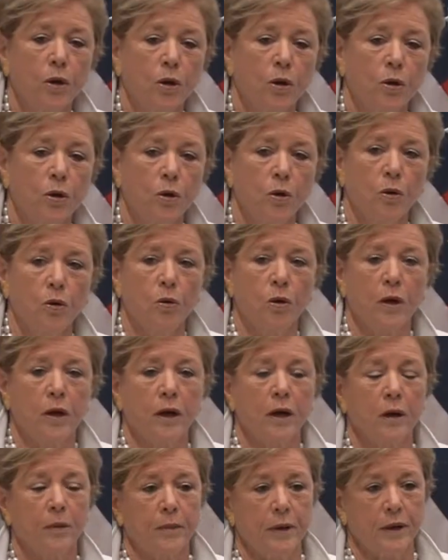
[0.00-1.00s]

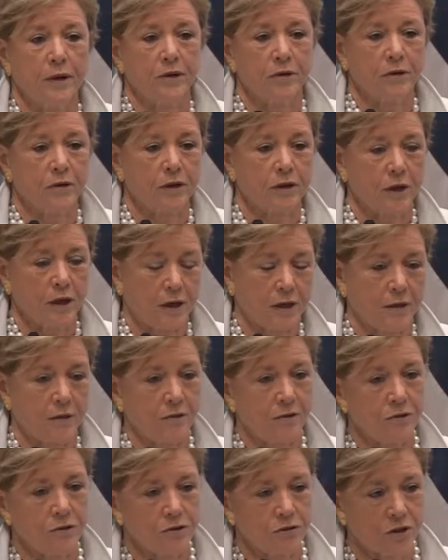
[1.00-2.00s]
who come into
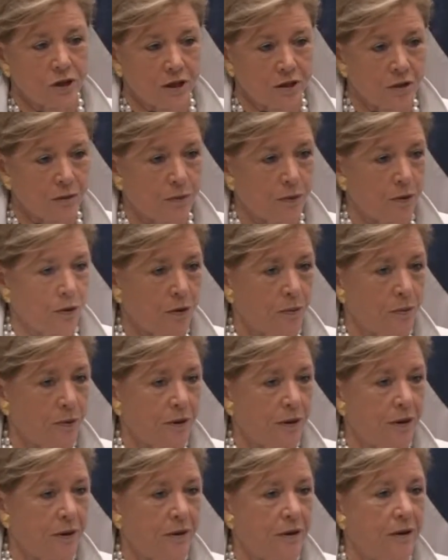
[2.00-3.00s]
the State
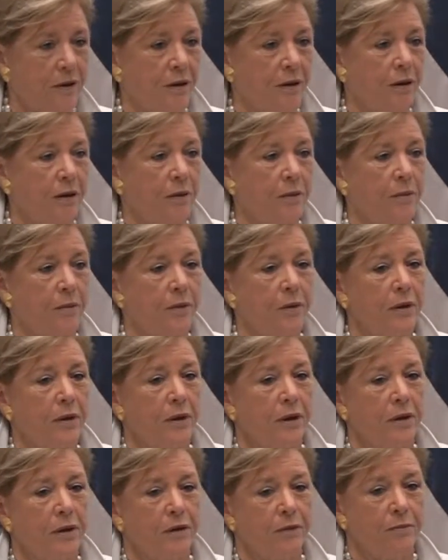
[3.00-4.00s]
Department
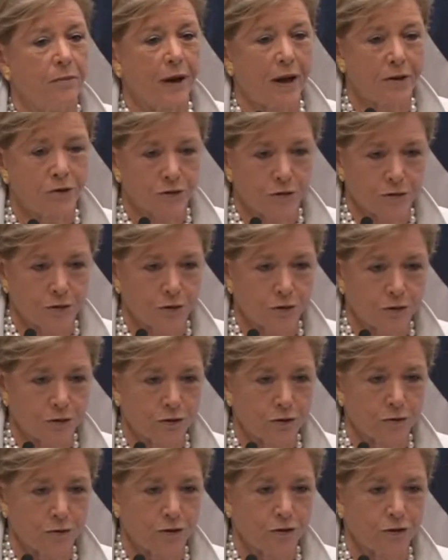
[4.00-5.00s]
and pass the Foreign
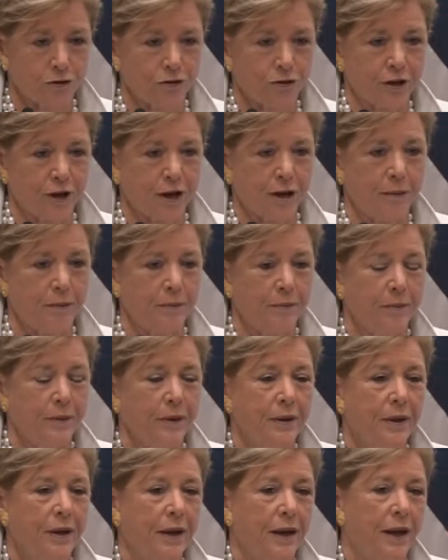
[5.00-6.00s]
Service exam.
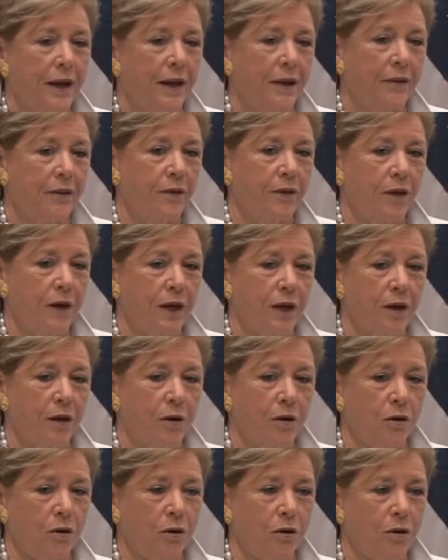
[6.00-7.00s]
And they
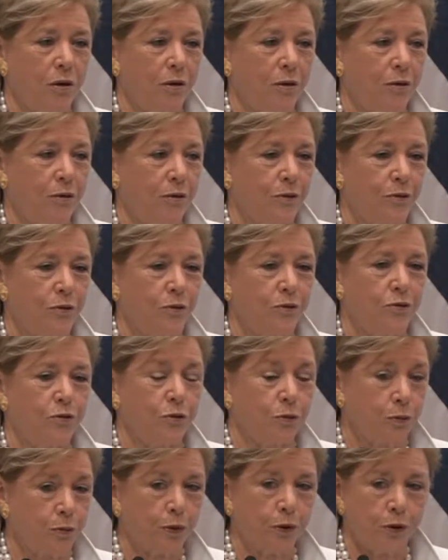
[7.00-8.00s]
are
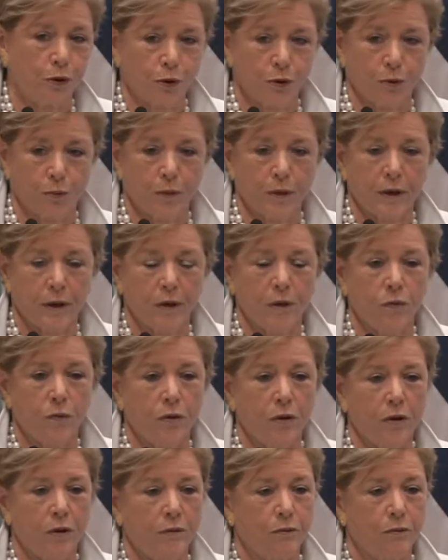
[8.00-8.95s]
superb. And